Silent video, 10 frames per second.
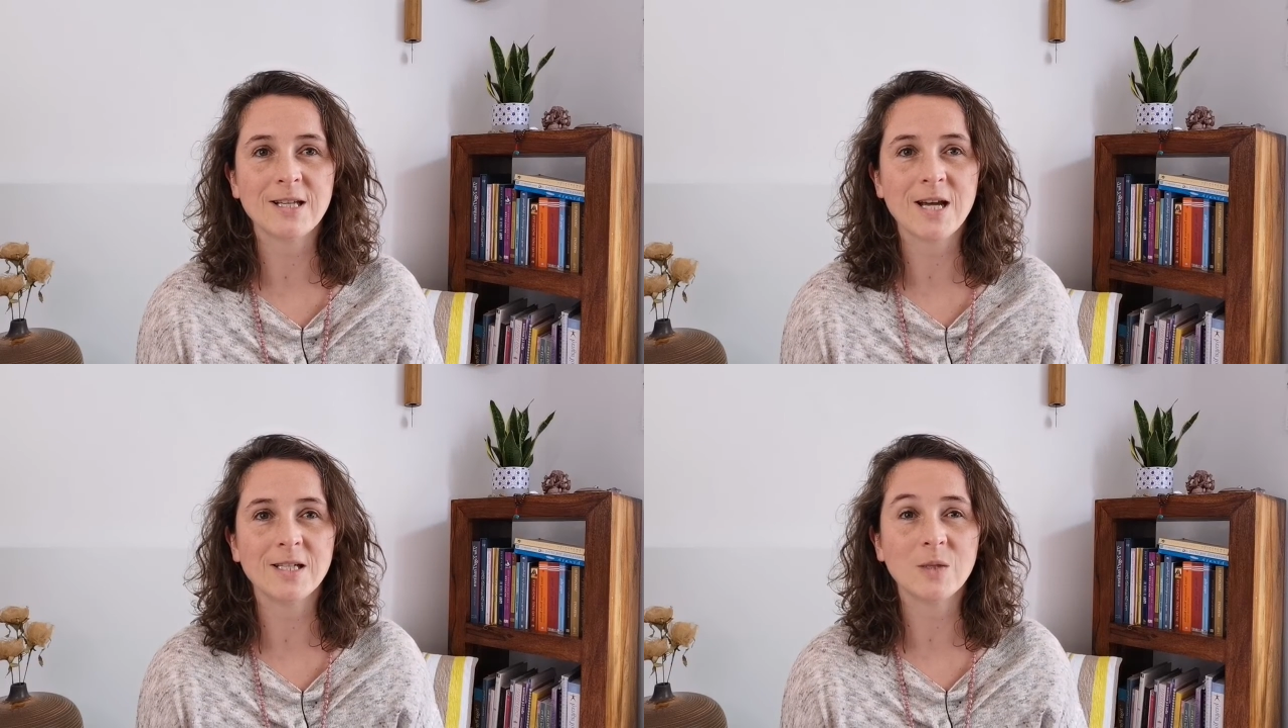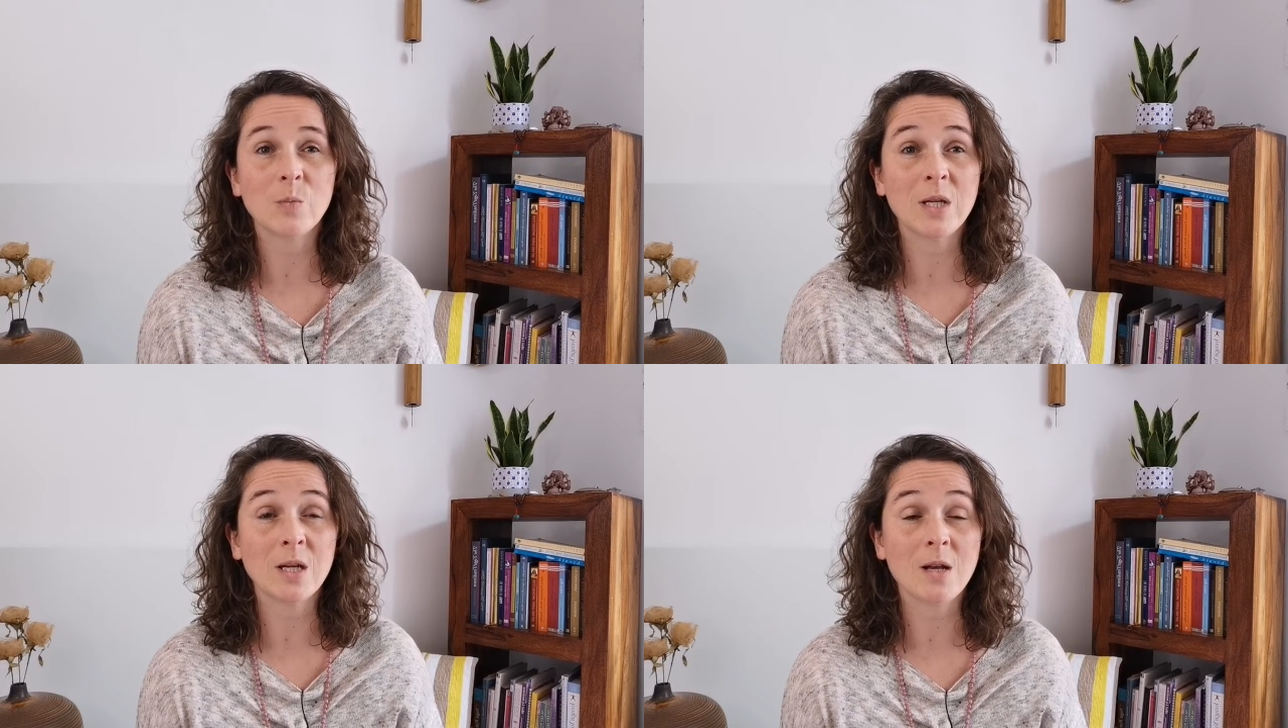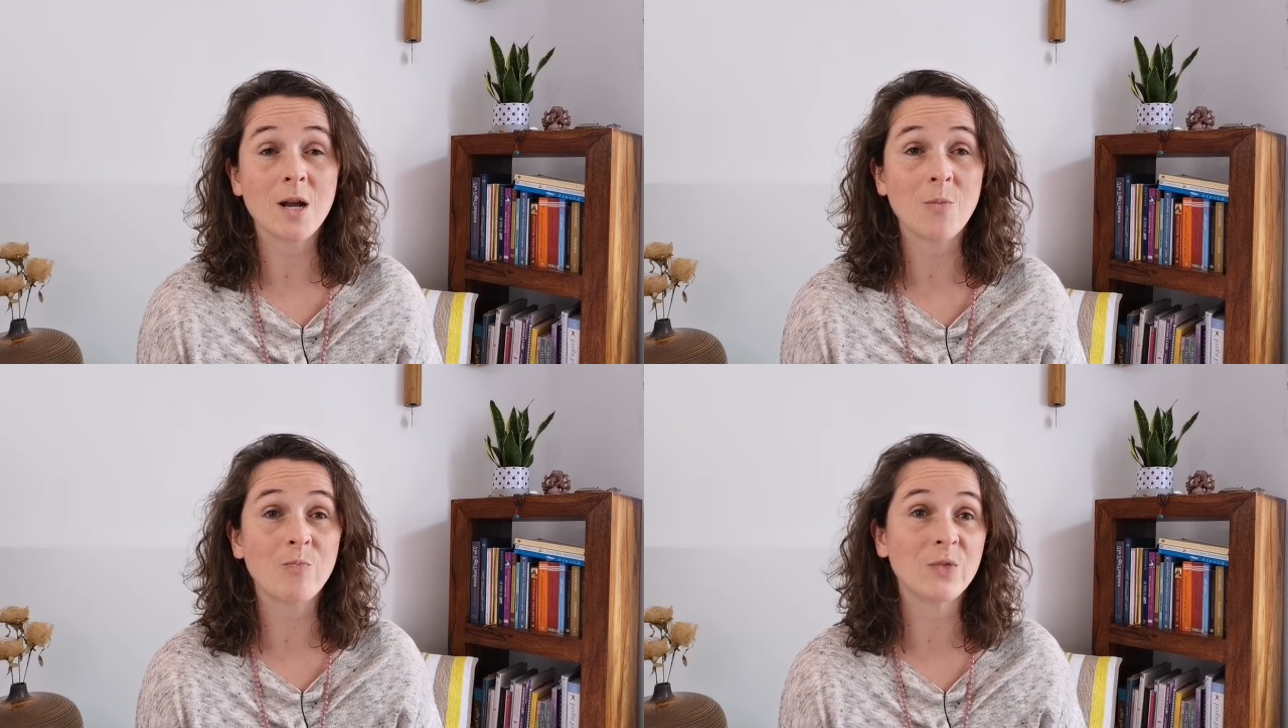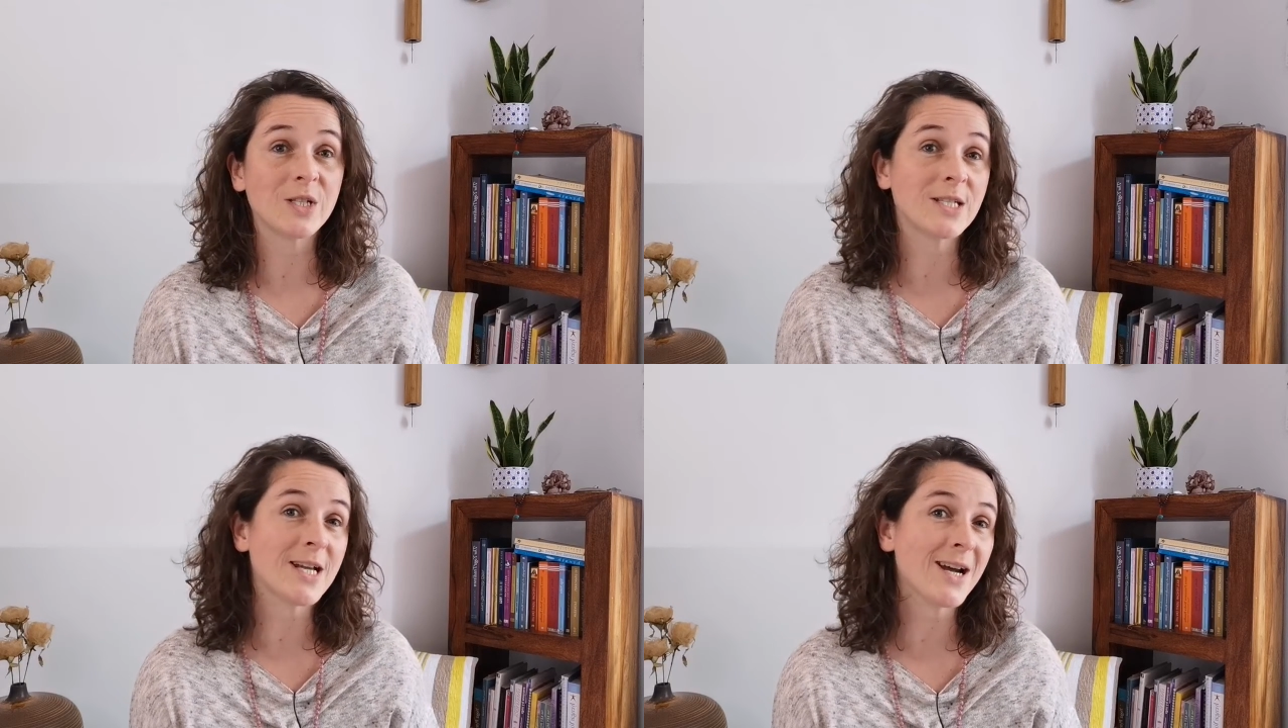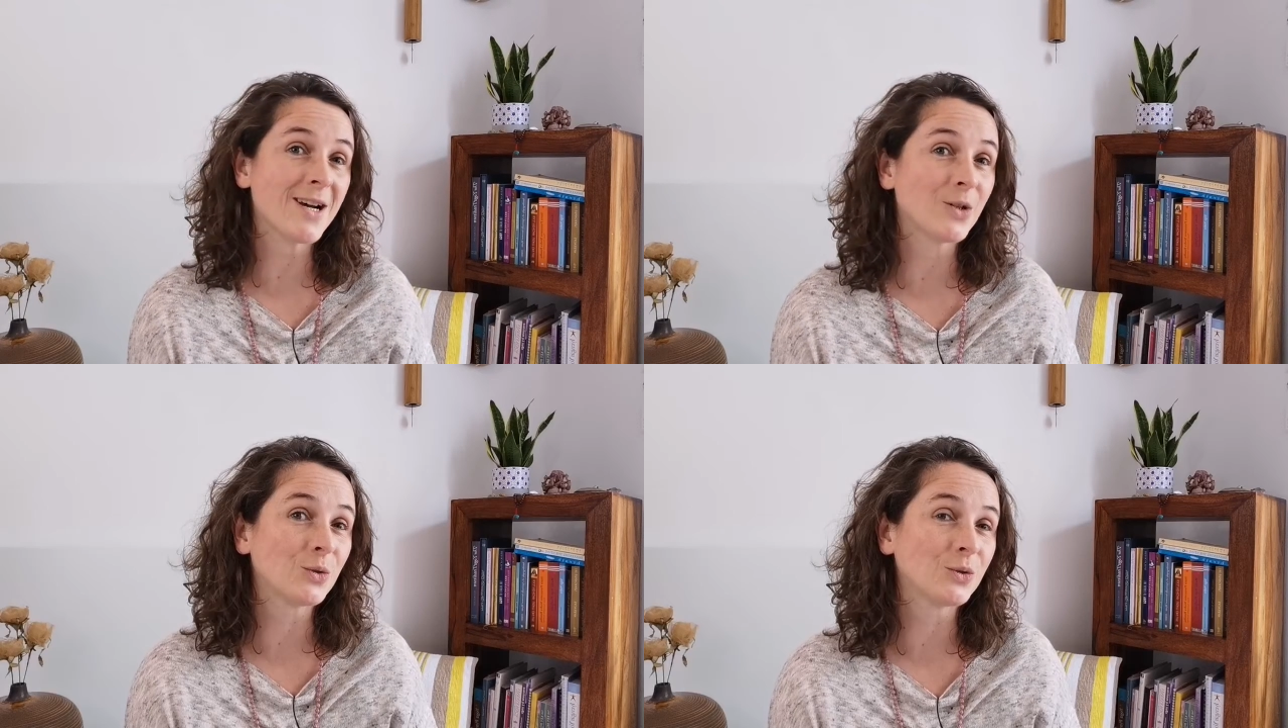that is being numbed
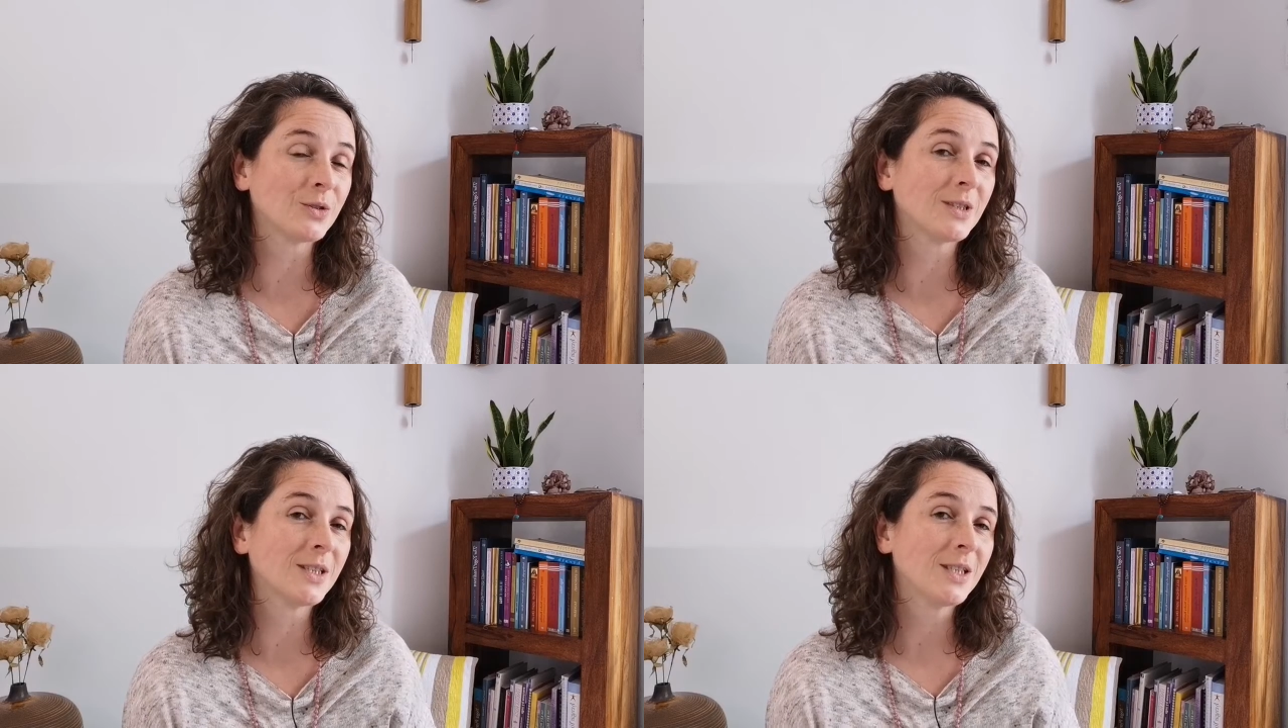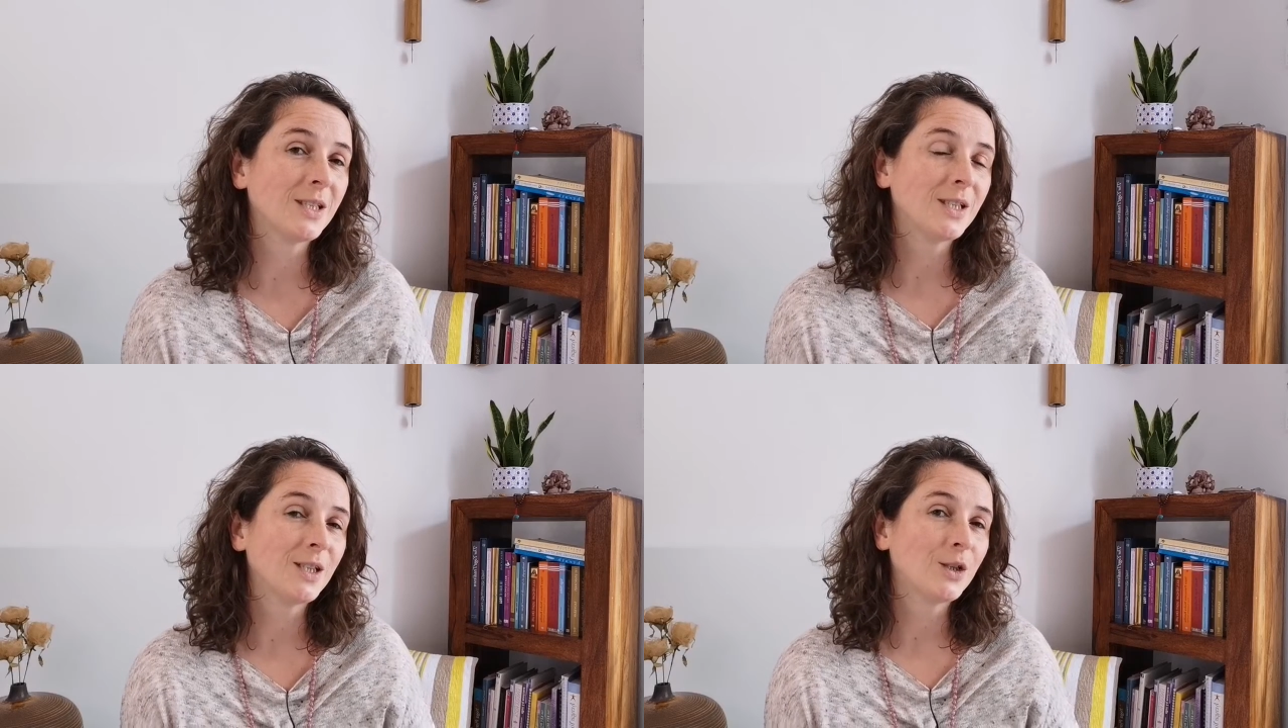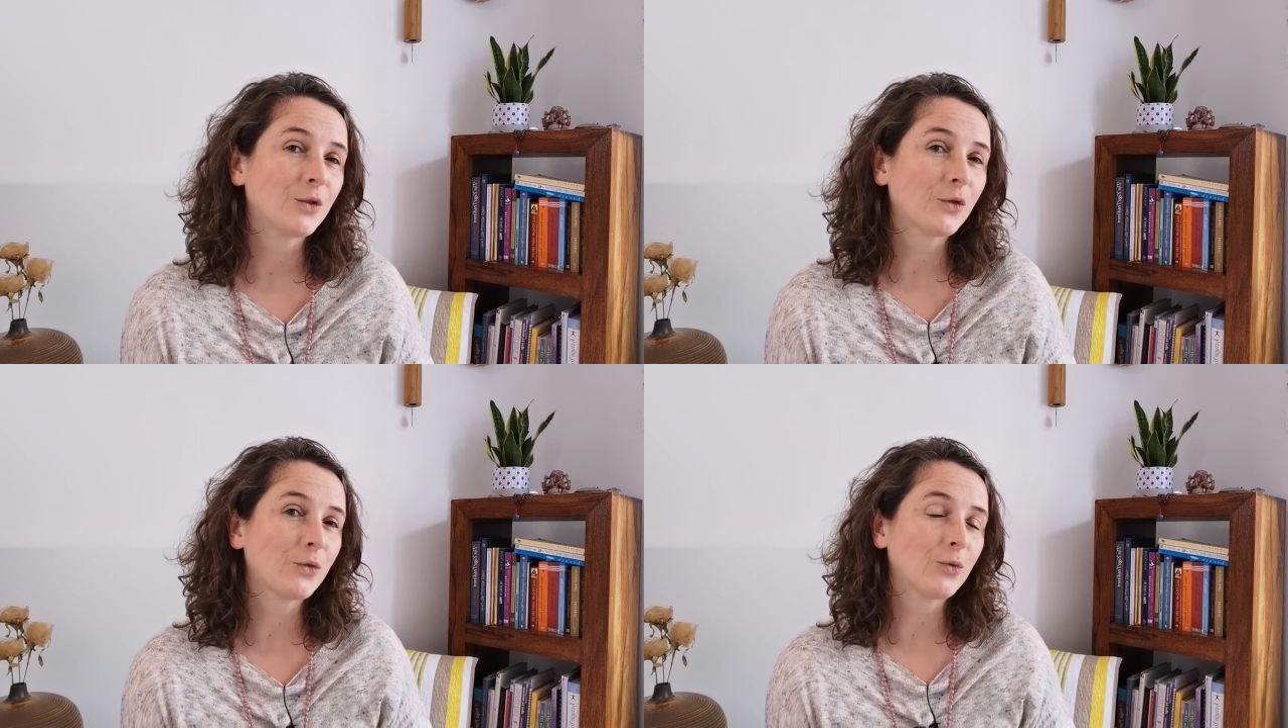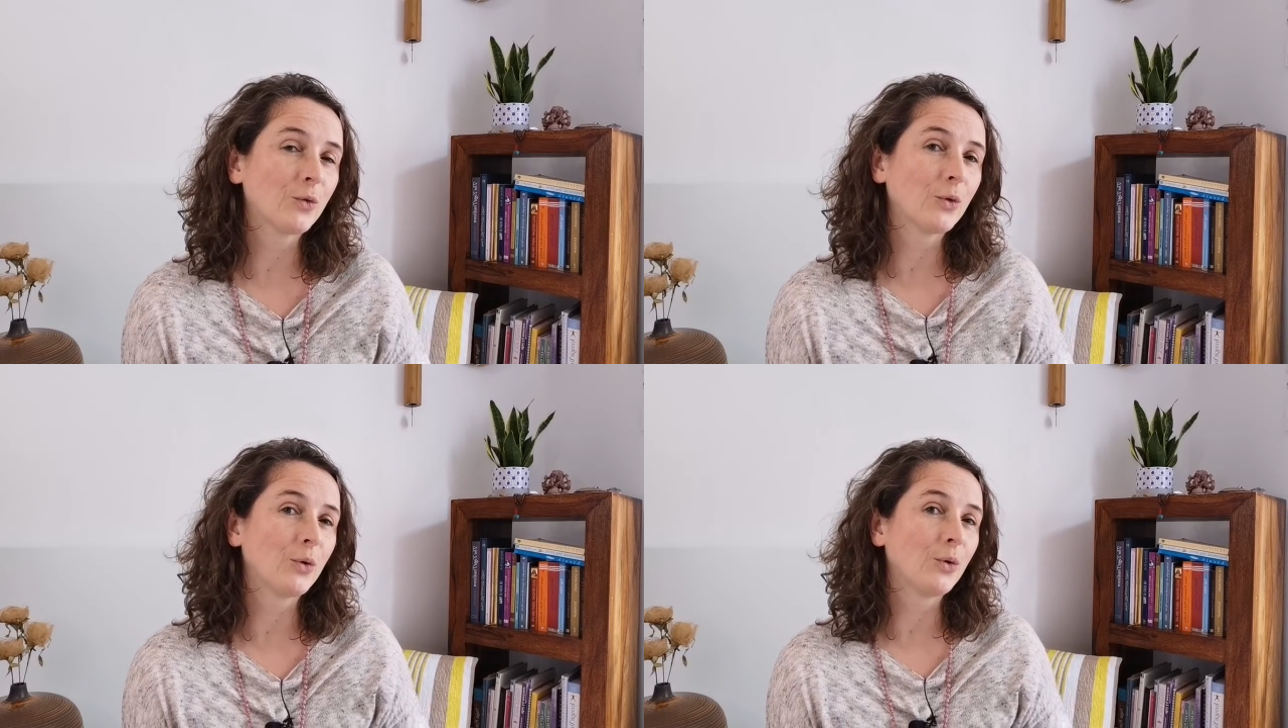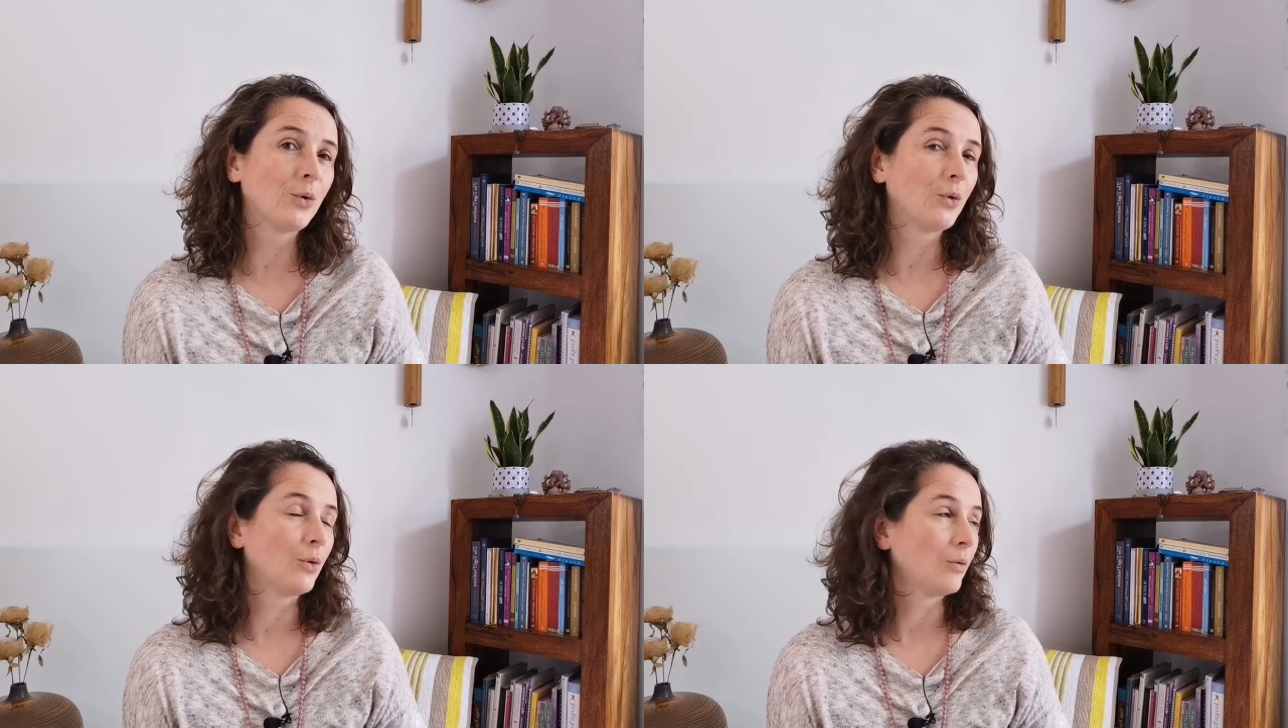down
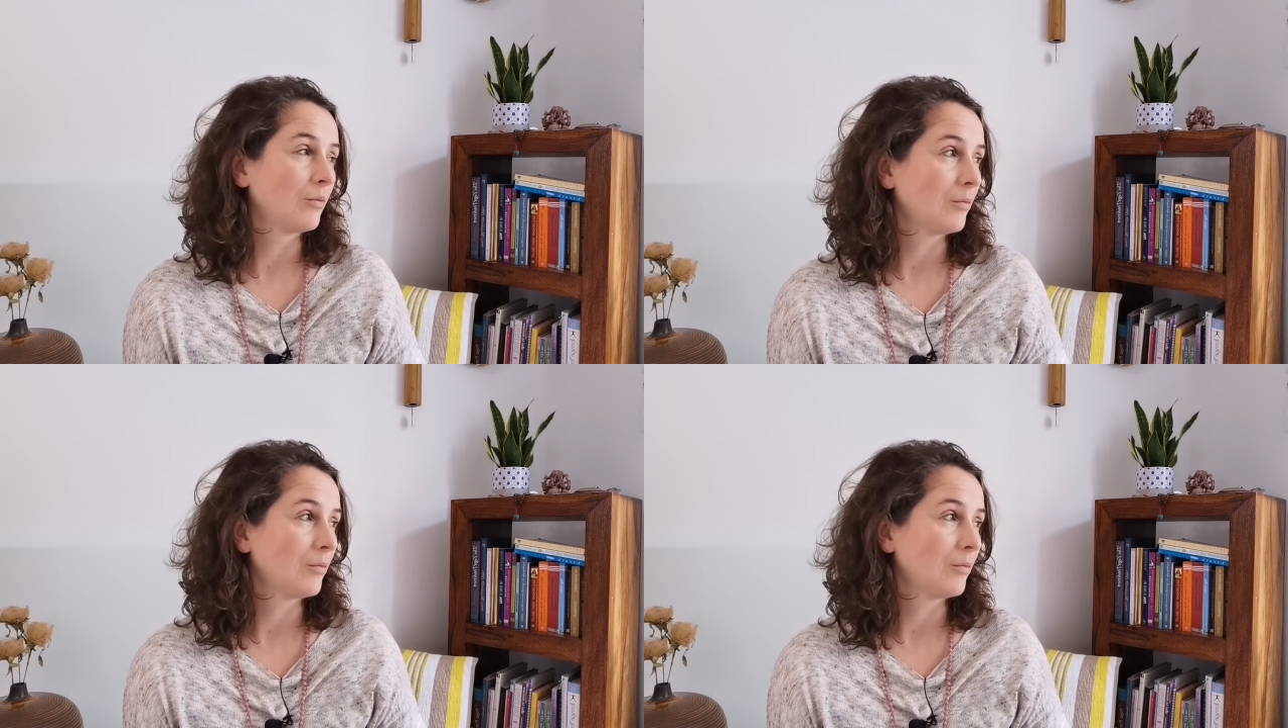through